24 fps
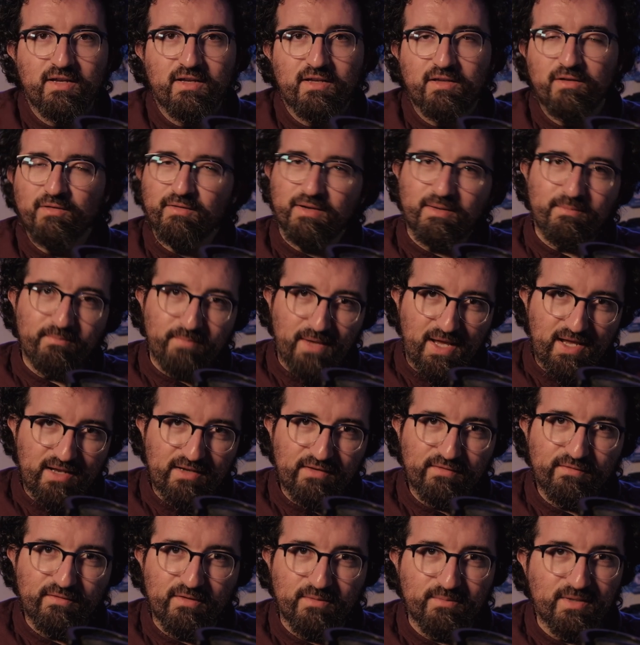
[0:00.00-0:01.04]
You'll get
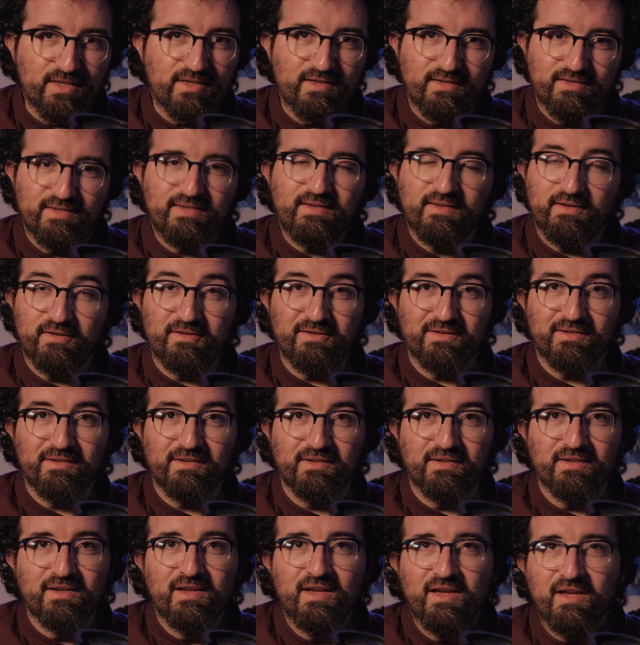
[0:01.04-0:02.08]
banned from it.
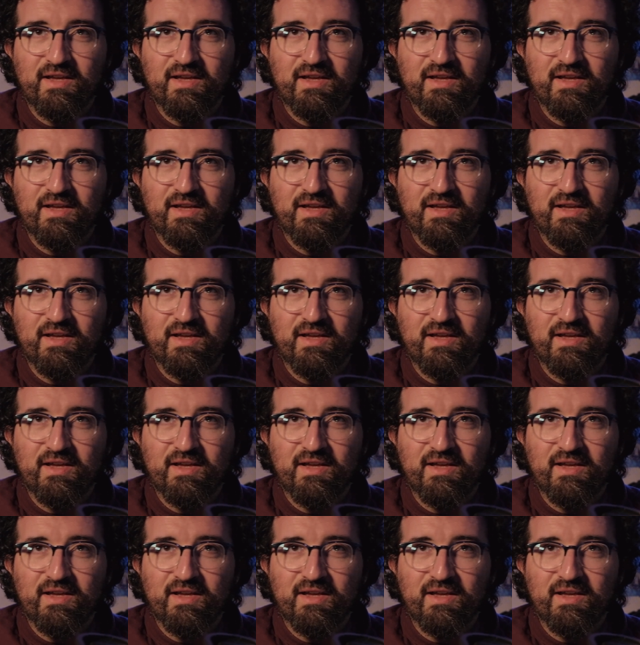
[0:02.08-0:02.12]
Seriously,